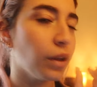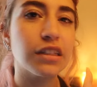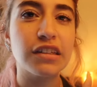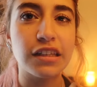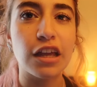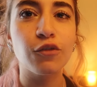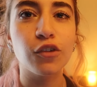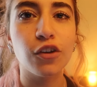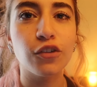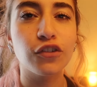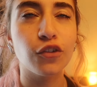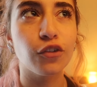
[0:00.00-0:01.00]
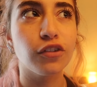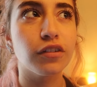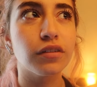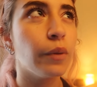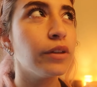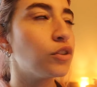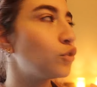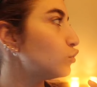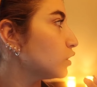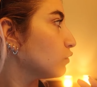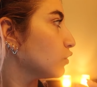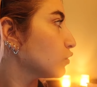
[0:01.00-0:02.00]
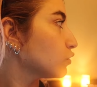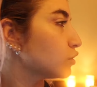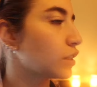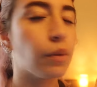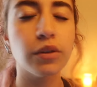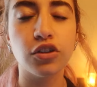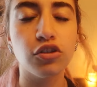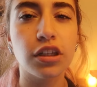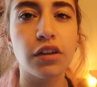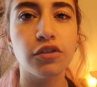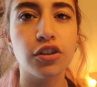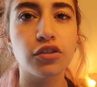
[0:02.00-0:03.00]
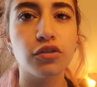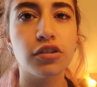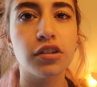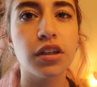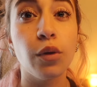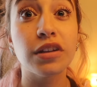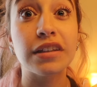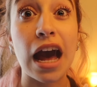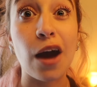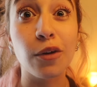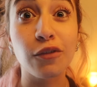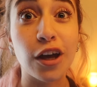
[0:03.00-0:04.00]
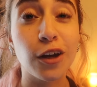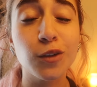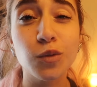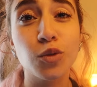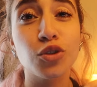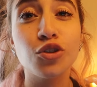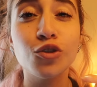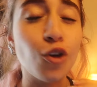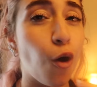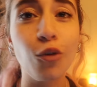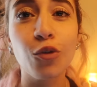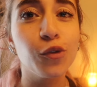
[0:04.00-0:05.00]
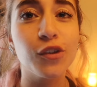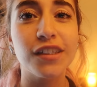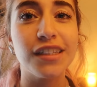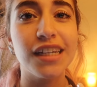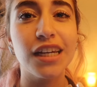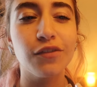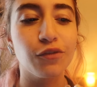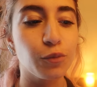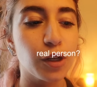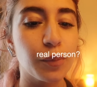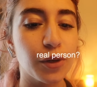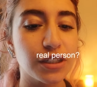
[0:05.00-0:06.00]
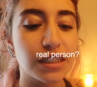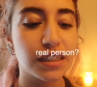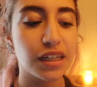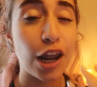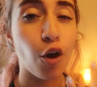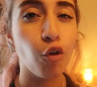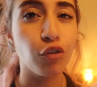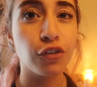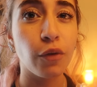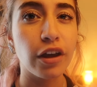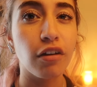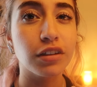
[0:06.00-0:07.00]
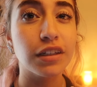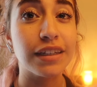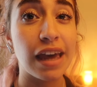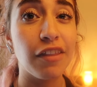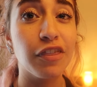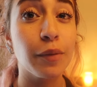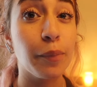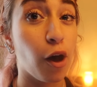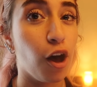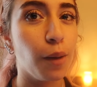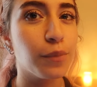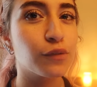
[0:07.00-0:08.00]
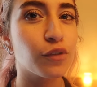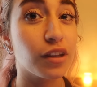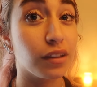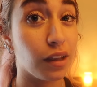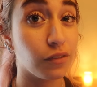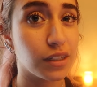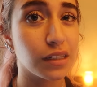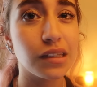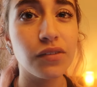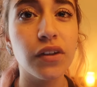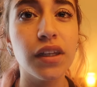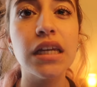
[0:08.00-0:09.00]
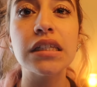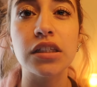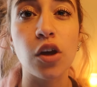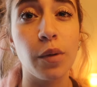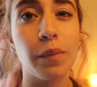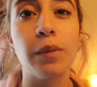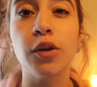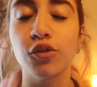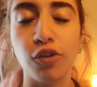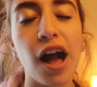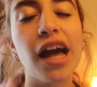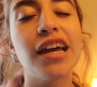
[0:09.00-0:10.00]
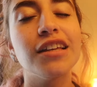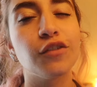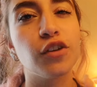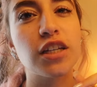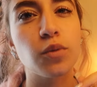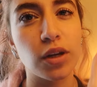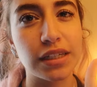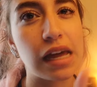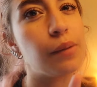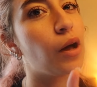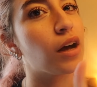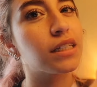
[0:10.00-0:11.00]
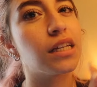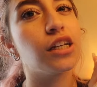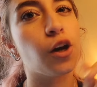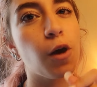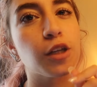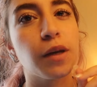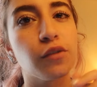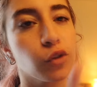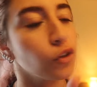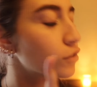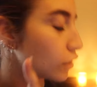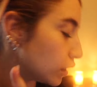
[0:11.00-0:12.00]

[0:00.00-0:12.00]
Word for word: went to the Sanrio store. We went to two Sanrio stores. Yeah, we went to yeah. two Sanrio stores. We went to Tower Records which was so cool to see in real person and also I got to get the POBs for the Lovesick DVDs. That's all that made me cry. So if you guys want to see that unboxing, go watch my reels